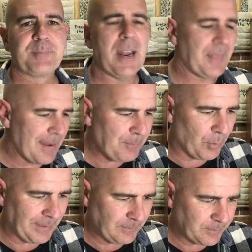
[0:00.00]
And at that
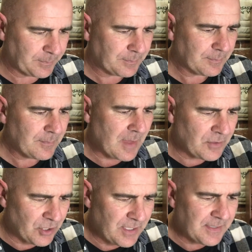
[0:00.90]
point,
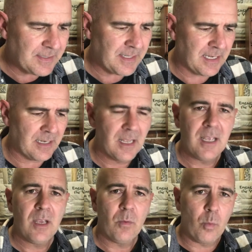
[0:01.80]
Jesus then
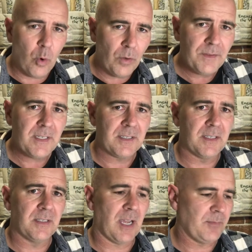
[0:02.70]
warns his
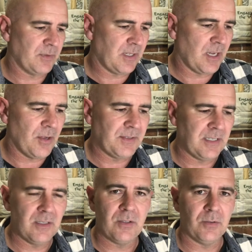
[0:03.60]
disciples and goes
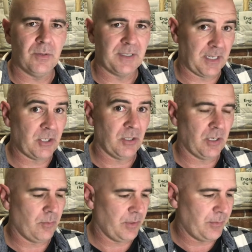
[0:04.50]
into a section that
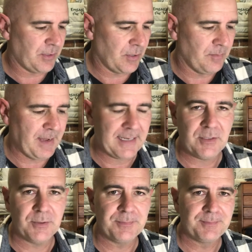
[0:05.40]
I want to return back
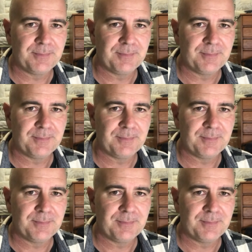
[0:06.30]
to.